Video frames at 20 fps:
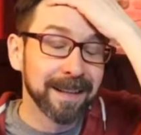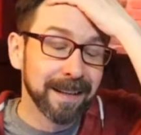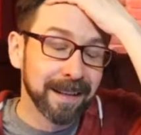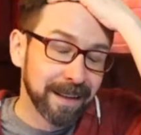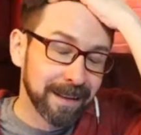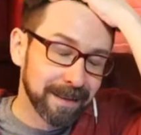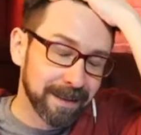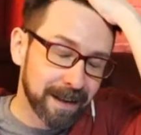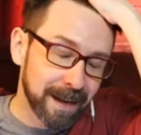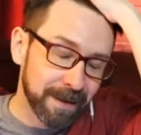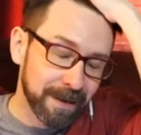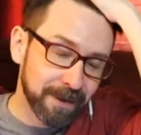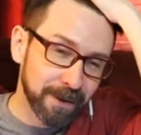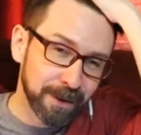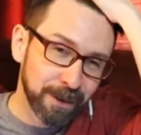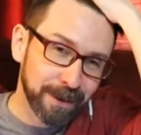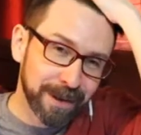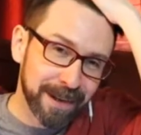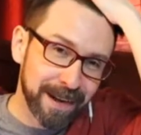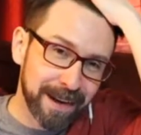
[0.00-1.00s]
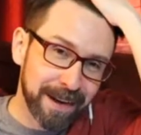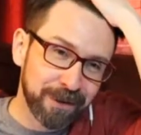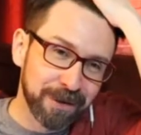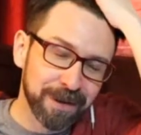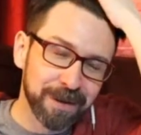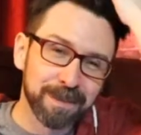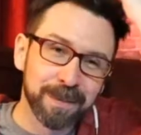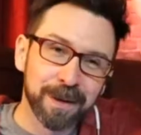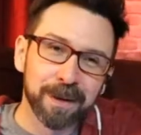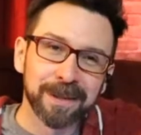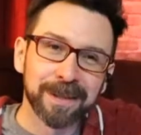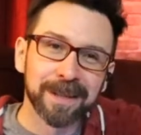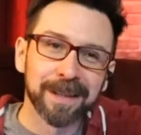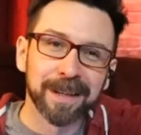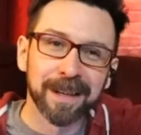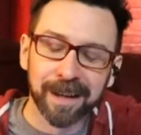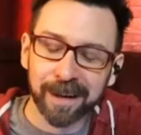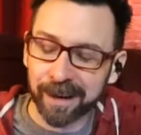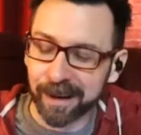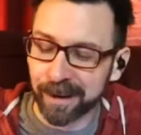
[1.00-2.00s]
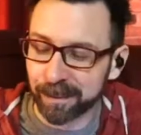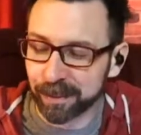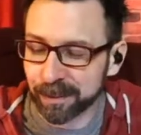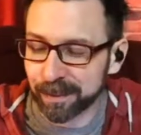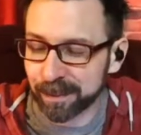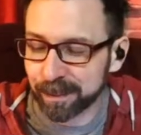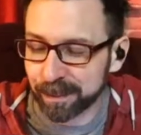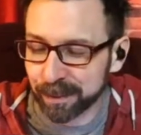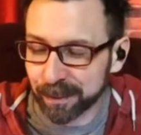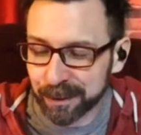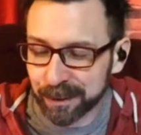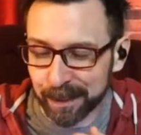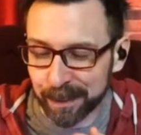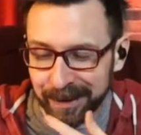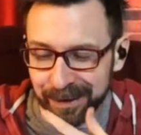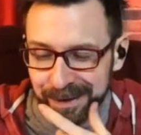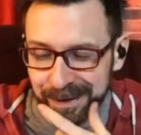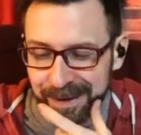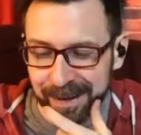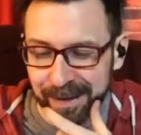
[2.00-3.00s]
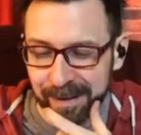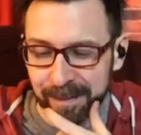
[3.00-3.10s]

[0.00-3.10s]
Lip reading: live on location about Bruce Springsteen?